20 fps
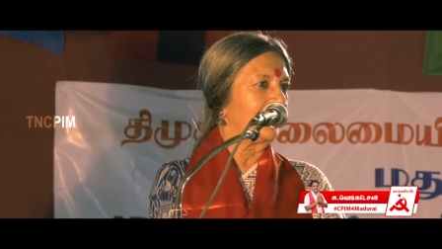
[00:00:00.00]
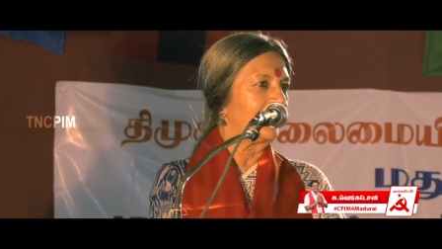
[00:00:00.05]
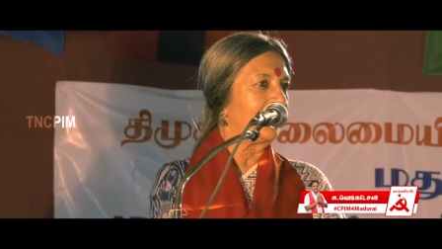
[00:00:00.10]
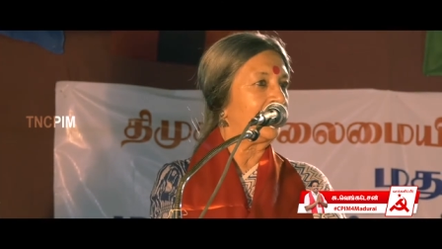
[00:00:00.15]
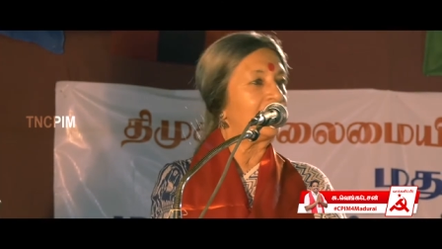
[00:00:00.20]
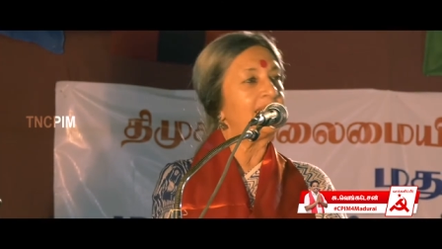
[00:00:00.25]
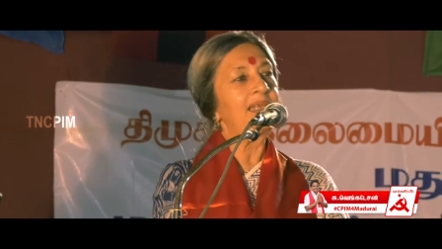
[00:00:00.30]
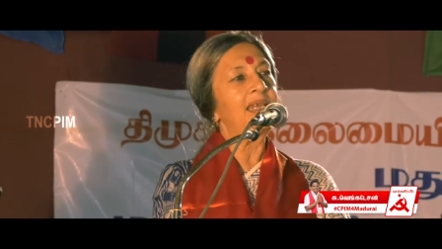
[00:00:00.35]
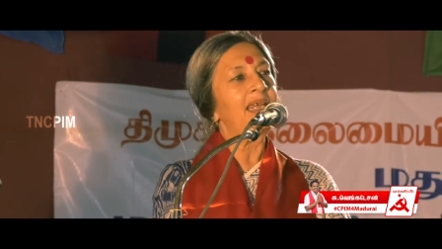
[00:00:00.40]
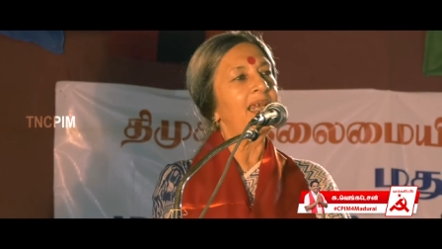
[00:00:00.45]

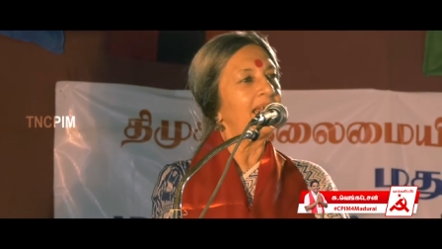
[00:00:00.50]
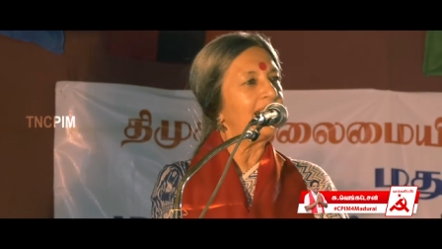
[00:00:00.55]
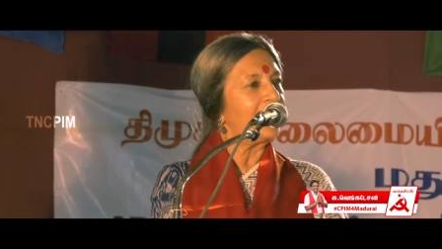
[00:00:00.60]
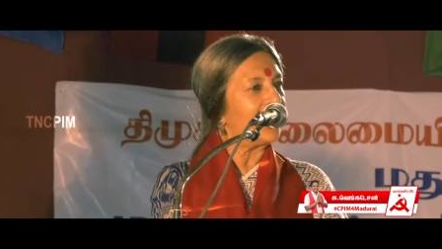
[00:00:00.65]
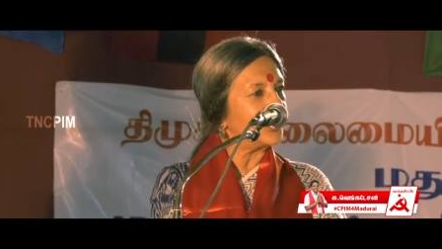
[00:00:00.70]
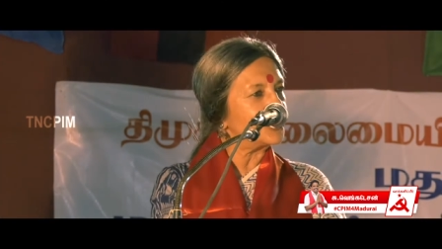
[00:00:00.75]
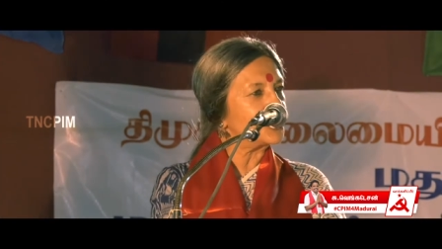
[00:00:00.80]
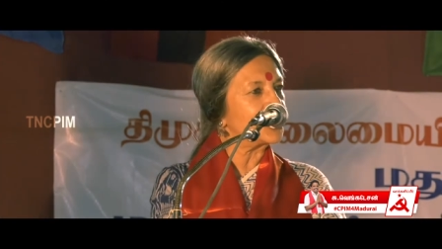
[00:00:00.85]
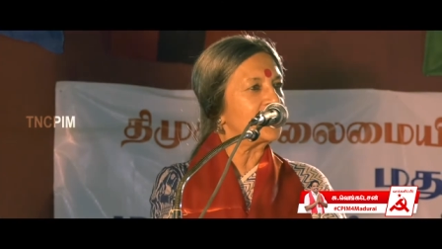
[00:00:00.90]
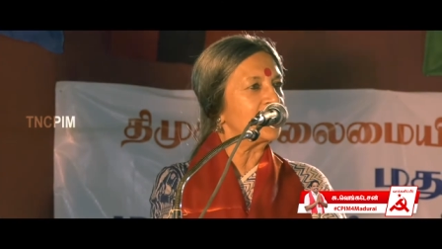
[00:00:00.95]
in the
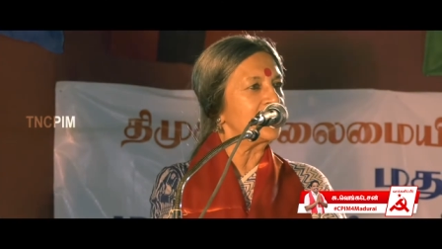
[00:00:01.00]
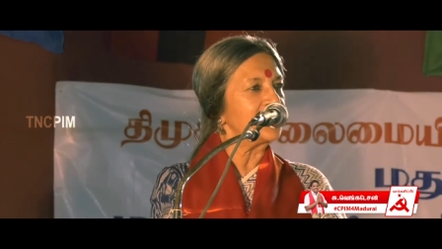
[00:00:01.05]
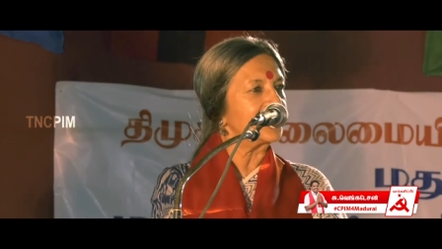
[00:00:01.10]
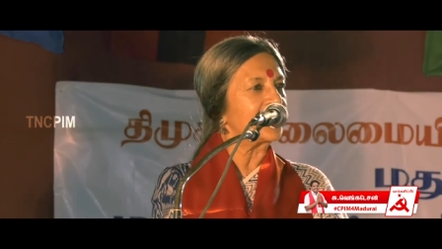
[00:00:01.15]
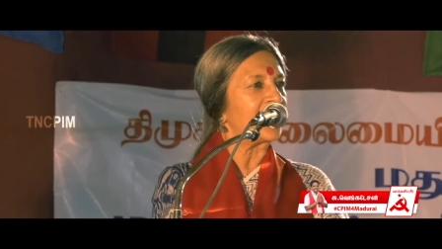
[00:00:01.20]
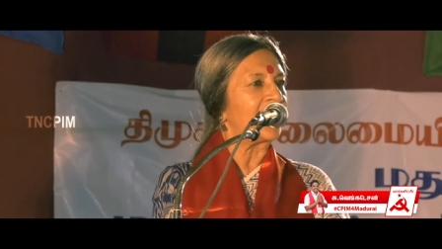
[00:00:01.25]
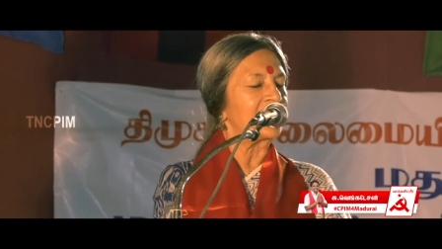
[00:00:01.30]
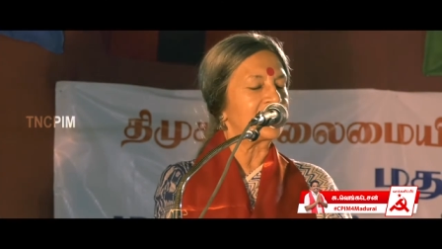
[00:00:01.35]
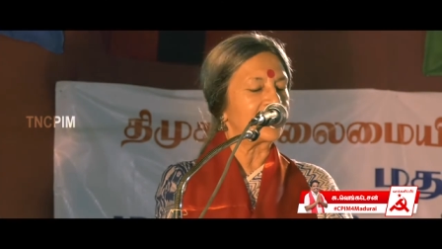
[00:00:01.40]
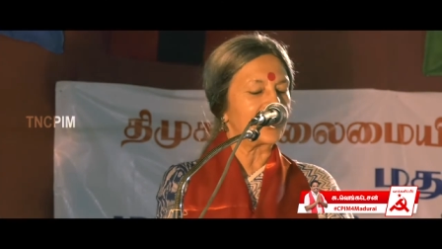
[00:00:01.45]

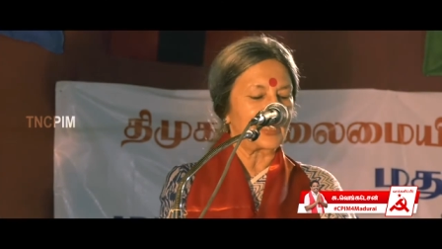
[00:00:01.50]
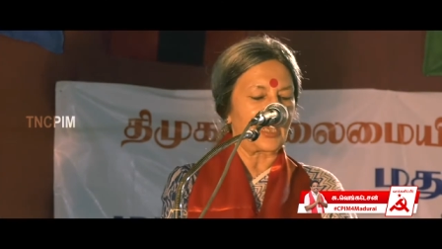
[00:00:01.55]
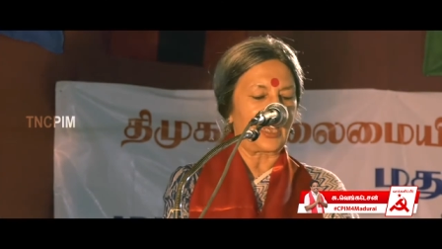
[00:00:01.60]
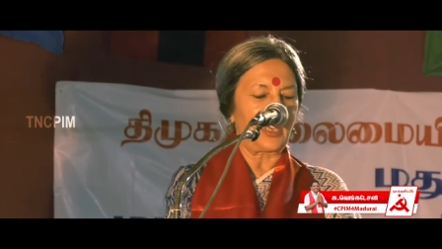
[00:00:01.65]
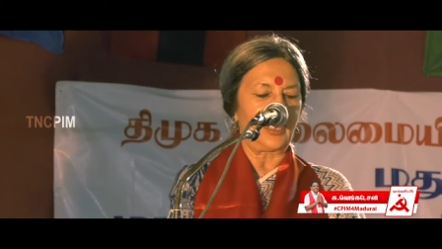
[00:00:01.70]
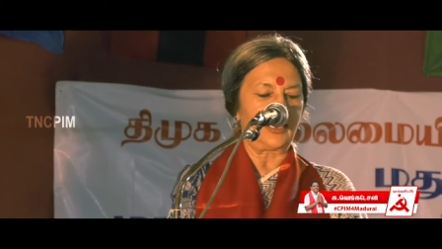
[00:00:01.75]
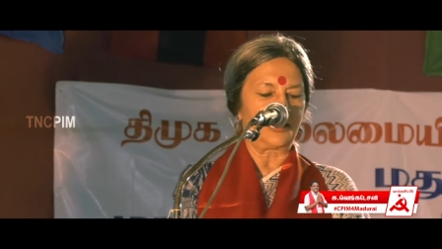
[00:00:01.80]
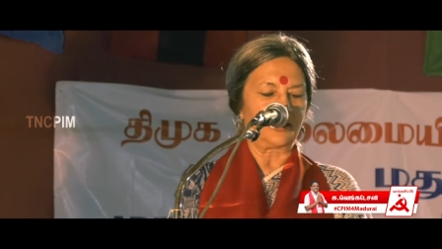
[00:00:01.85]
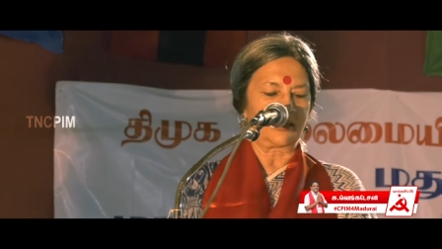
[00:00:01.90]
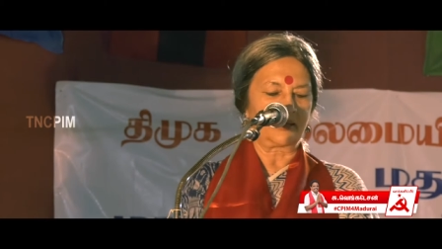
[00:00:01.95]
elections had
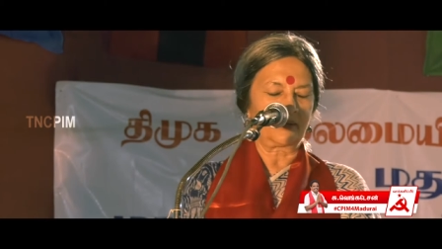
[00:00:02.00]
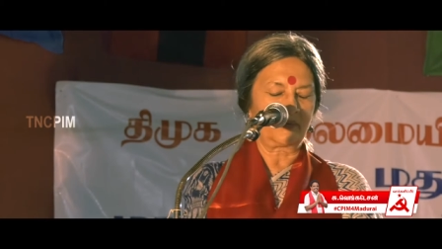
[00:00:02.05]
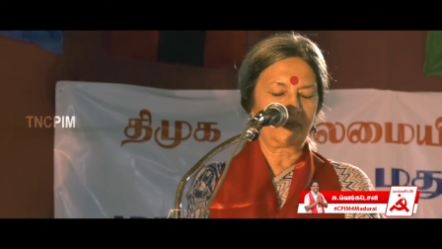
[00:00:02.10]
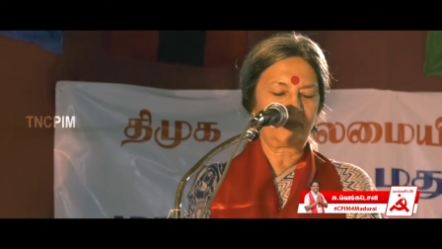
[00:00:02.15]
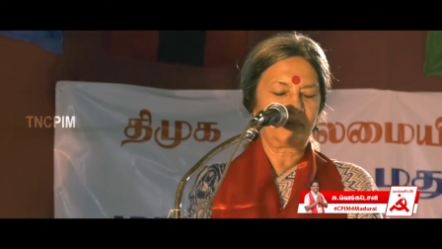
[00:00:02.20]
said,